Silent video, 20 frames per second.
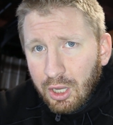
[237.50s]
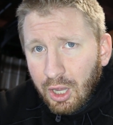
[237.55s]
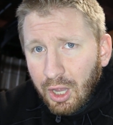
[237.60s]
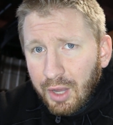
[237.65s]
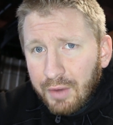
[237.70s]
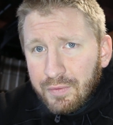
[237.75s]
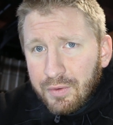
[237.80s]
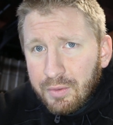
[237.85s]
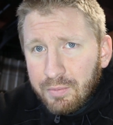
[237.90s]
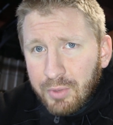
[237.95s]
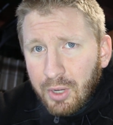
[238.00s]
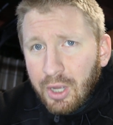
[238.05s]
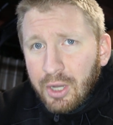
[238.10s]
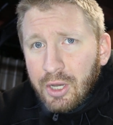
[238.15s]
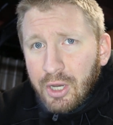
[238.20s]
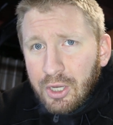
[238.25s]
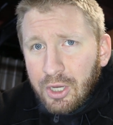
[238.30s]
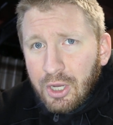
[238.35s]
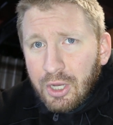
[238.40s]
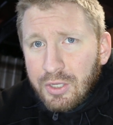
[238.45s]

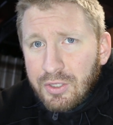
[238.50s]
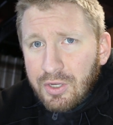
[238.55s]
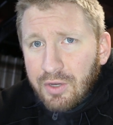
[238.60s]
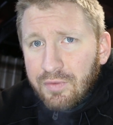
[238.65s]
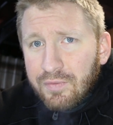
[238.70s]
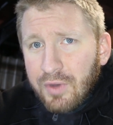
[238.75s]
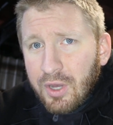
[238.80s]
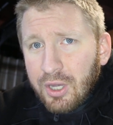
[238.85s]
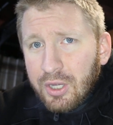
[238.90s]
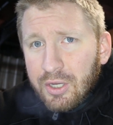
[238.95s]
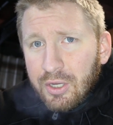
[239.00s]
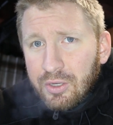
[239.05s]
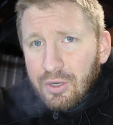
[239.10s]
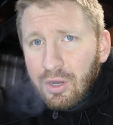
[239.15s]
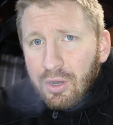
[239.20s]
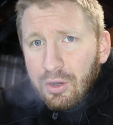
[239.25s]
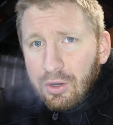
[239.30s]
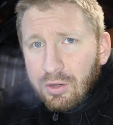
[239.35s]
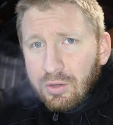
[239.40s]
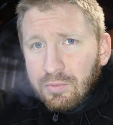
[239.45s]
Everybody needs a fucking
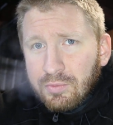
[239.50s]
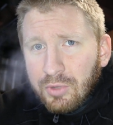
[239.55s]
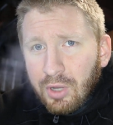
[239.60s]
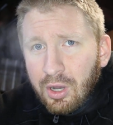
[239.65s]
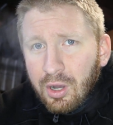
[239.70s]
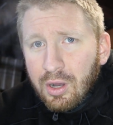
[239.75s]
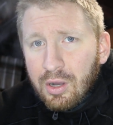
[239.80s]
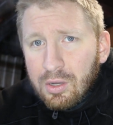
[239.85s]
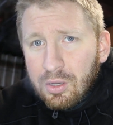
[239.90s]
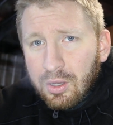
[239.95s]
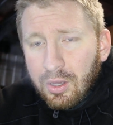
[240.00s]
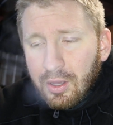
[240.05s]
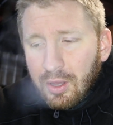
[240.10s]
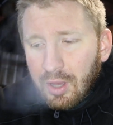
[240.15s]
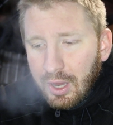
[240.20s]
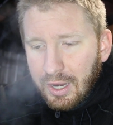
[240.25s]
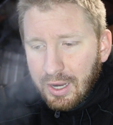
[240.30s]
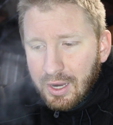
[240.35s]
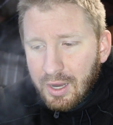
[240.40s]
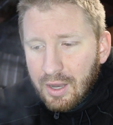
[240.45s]
home, dog.
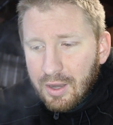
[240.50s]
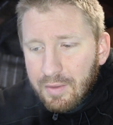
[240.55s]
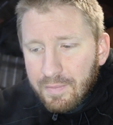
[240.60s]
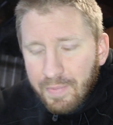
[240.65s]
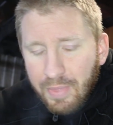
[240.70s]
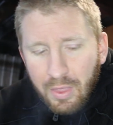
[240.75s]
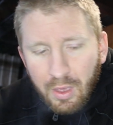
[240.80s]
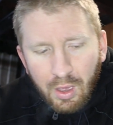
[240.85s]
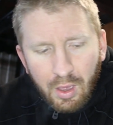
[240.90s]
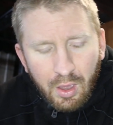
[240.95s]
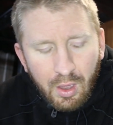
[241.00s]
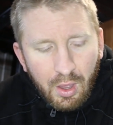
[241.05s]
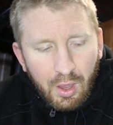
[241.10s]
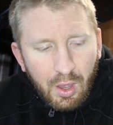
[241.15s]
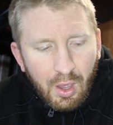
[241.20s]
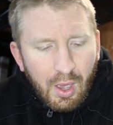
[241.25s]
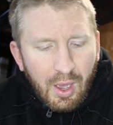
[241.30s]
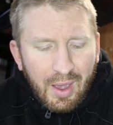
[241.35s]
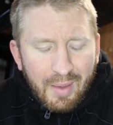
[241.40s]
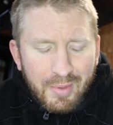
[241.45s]
And
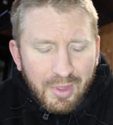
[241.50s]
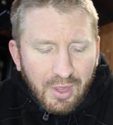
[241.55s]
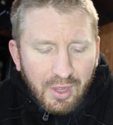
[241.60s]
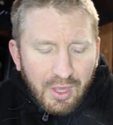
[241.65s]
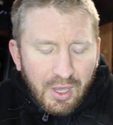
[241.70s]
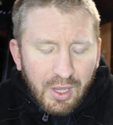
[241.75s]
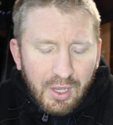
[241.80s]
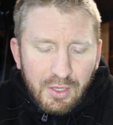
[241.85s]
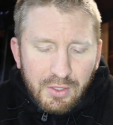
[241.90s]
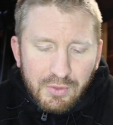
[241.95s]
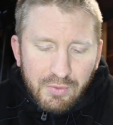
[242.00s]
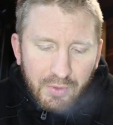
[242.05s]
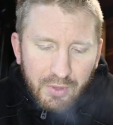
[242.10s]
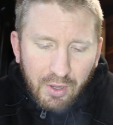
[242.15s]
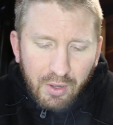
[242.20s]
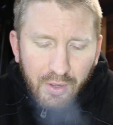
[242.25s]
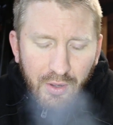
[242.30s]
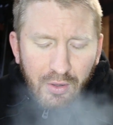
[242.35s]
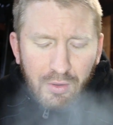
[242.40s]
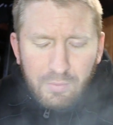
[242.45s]
I mean, the thing is, with
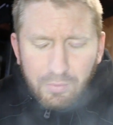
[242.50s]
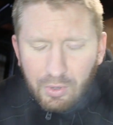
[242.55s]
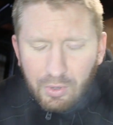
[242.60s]
a home